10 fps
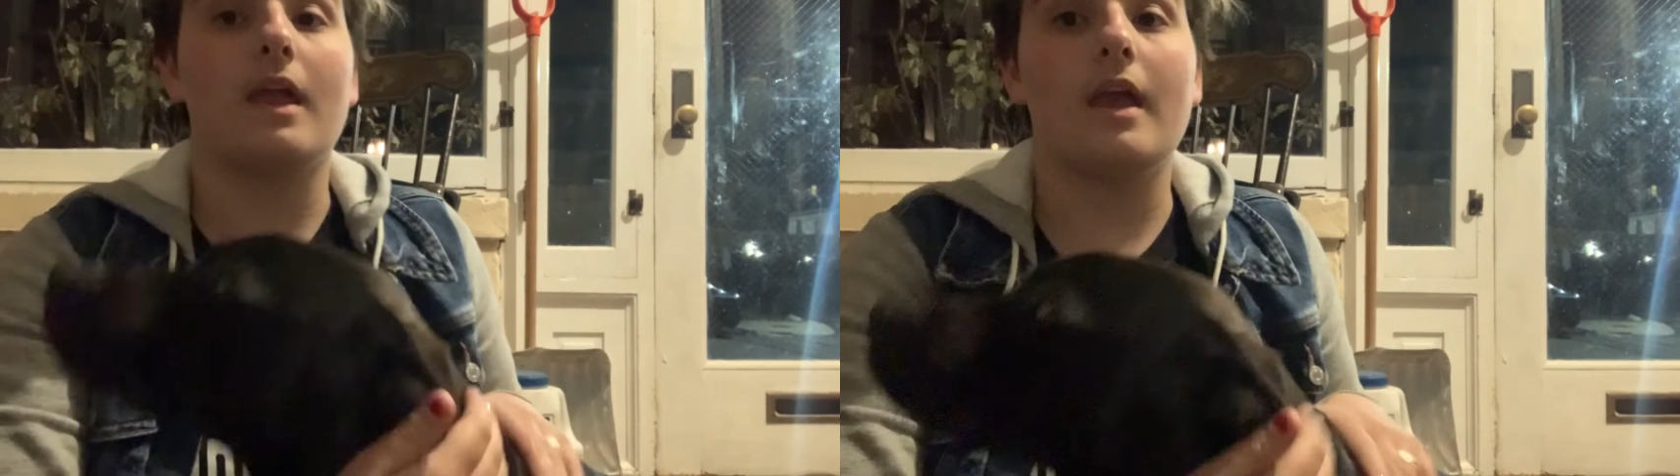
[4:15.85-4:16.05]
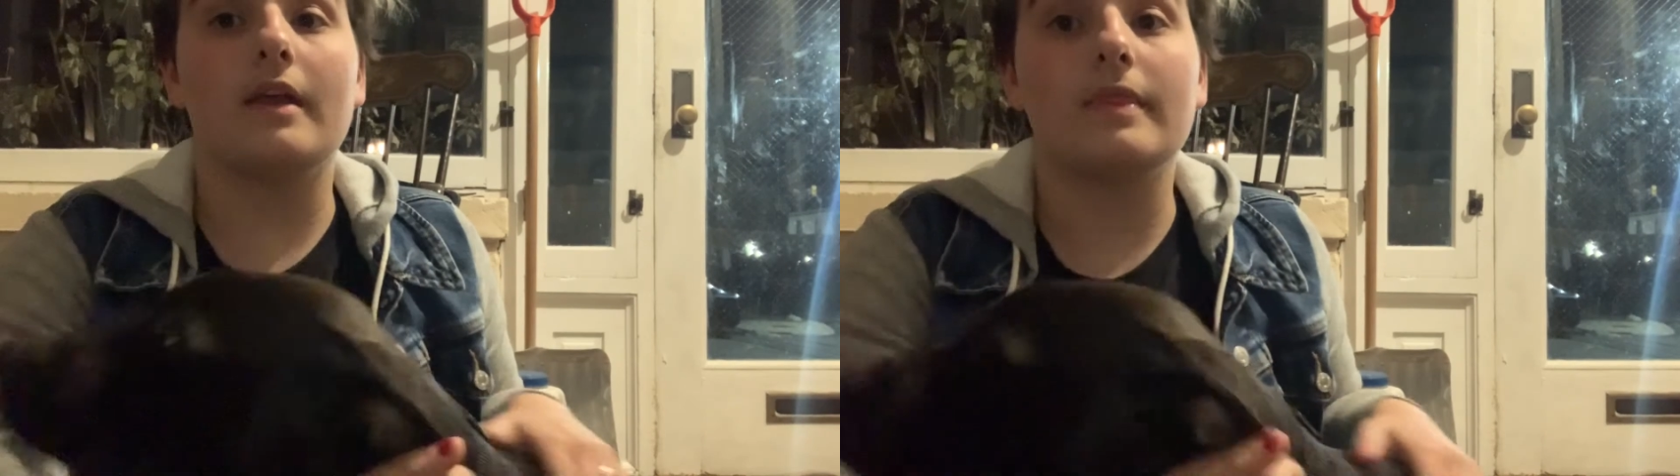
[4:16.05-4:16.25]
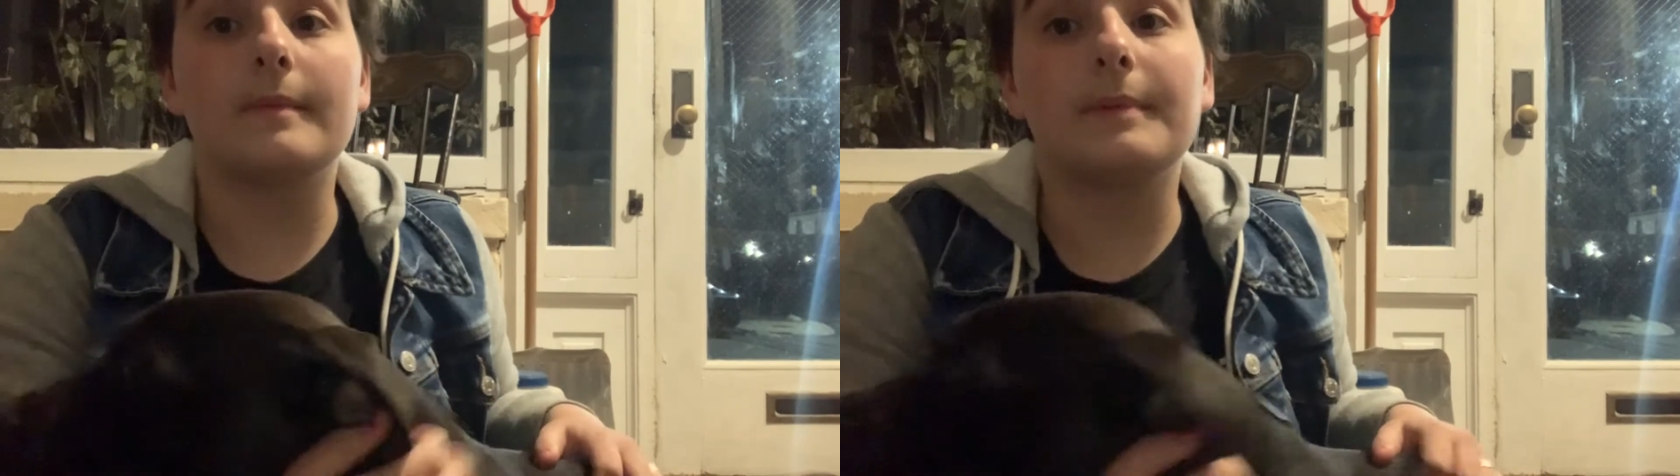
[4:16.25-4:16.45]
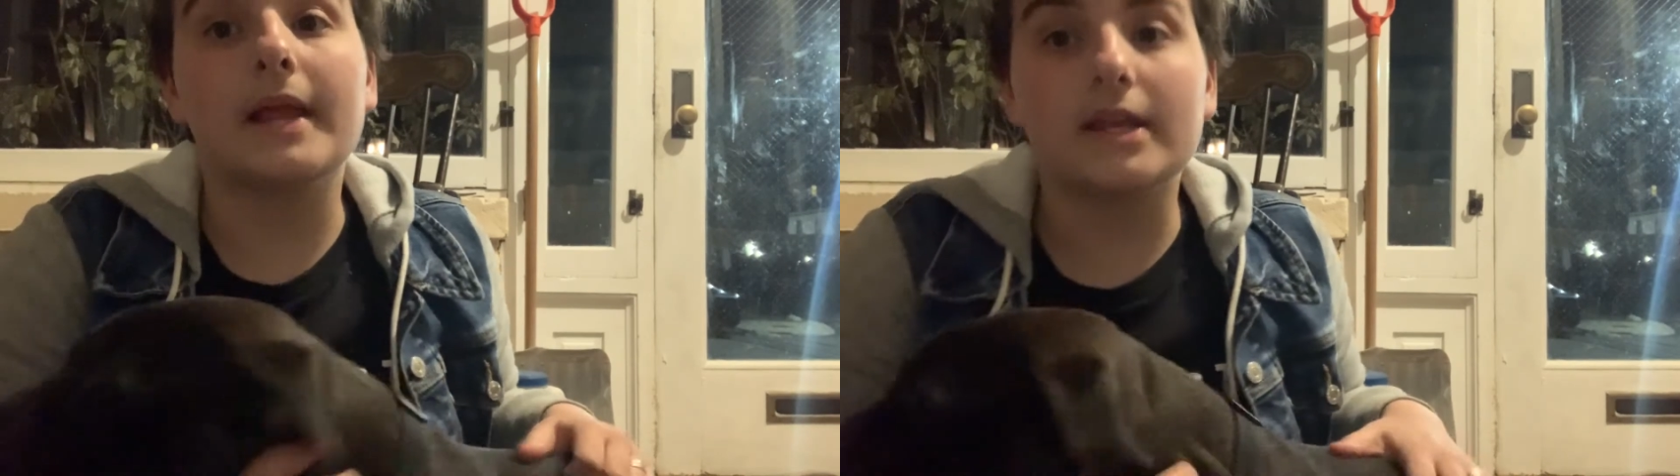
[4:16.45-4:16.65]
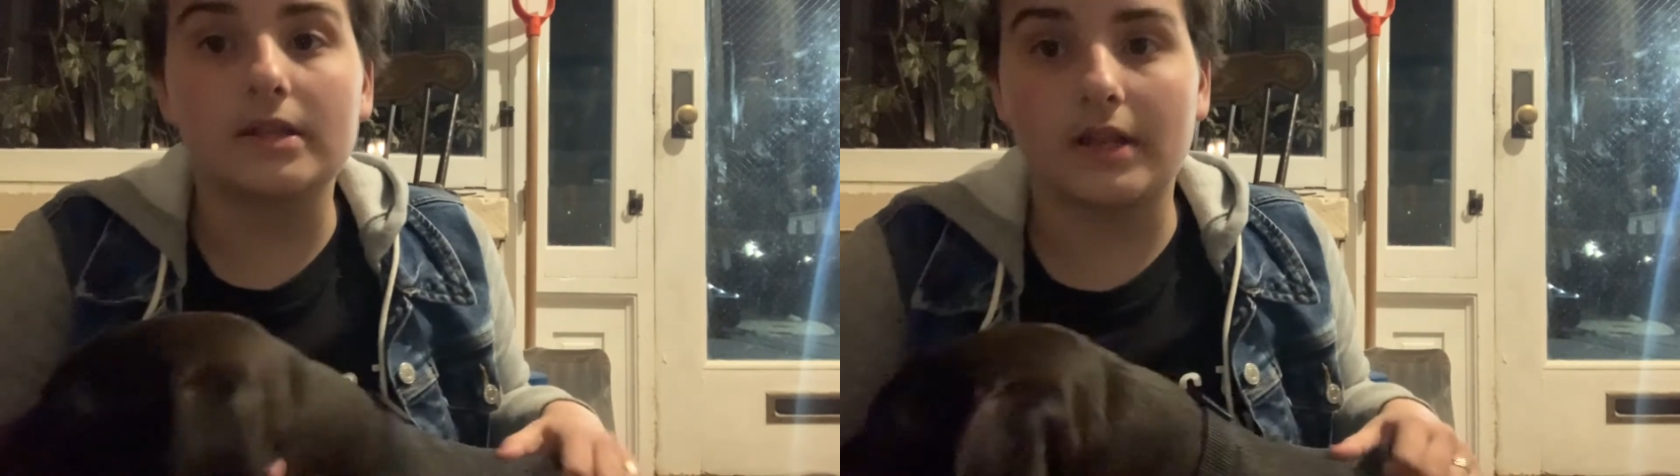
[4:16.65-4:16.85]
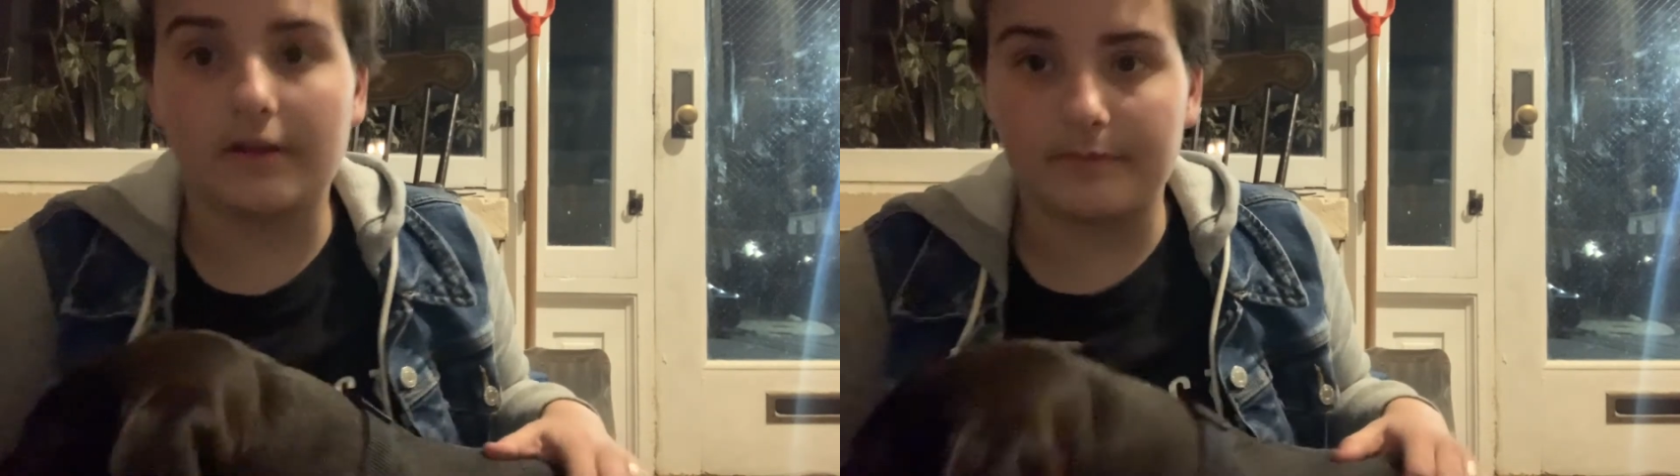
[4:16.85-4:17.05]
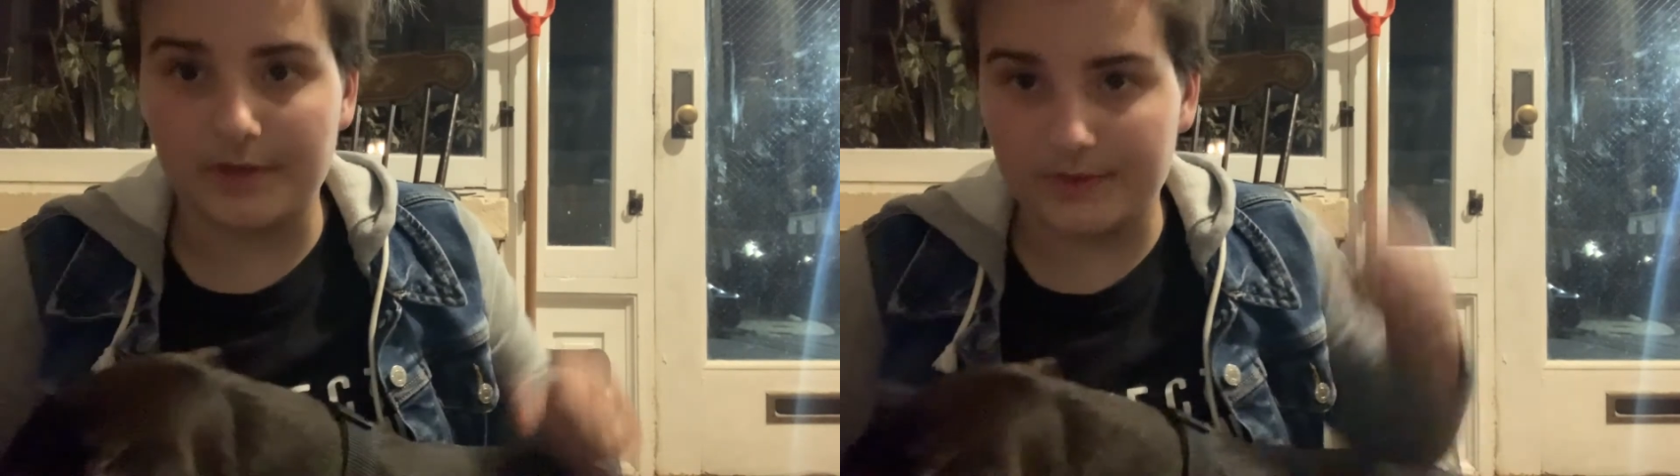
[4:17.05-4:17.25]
And the blanket that I've been